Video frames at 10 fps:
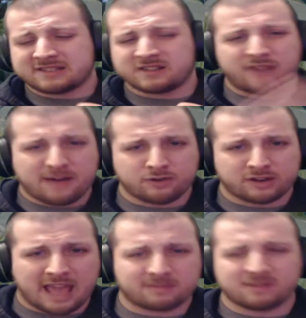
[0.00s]
survival
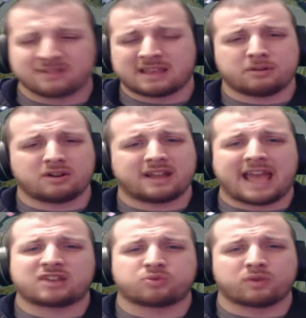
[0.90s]
game, similar like
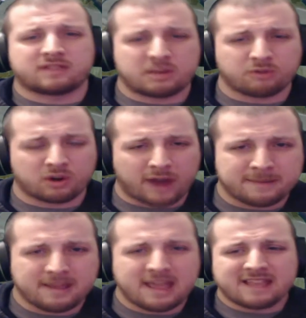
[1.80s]
H1Z1,
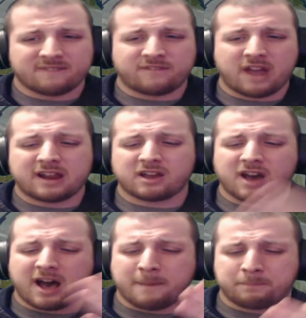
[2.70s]
right? It's a very
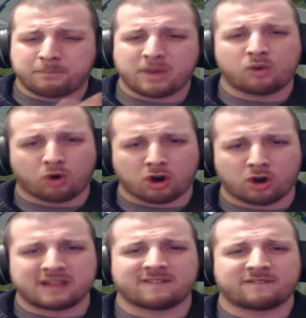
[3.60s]
uh, big
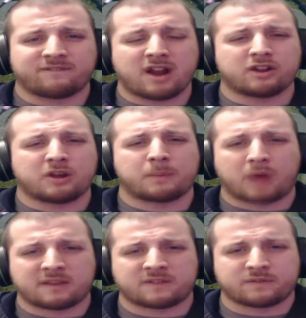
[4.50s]
world. It's a very good
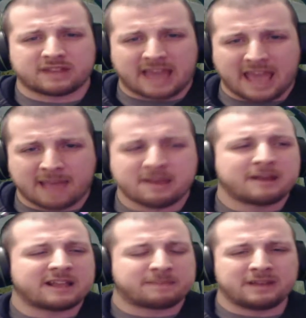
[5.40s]
premise for the game.
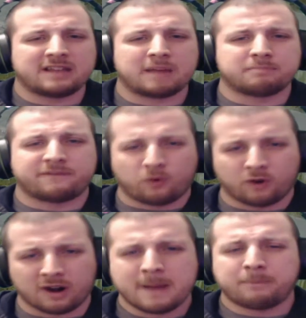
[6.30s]
It's been done
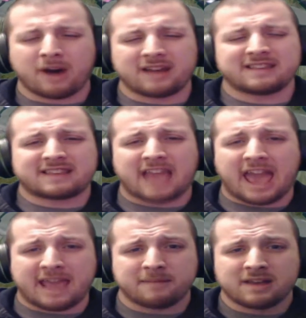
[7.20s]
before, but this
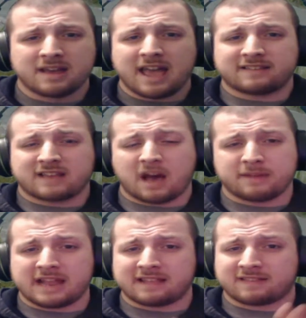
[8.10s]
game is
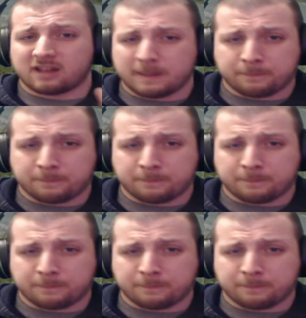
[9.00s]
coming. It's still in